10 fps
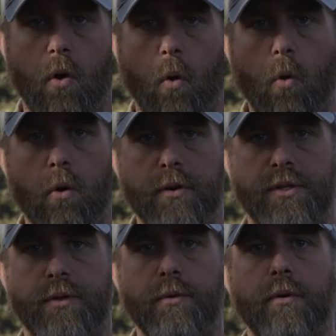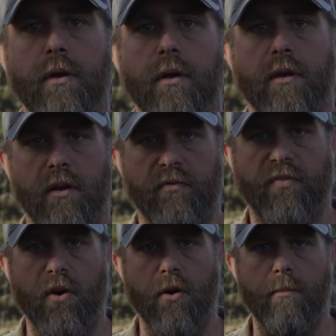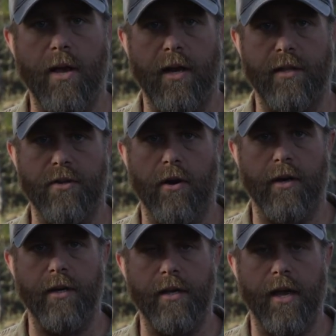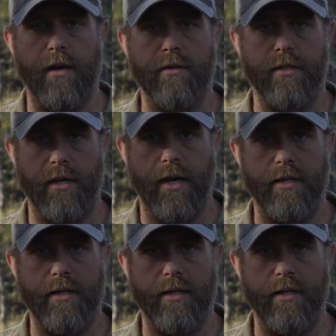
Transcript: or to confirm any target indicators that I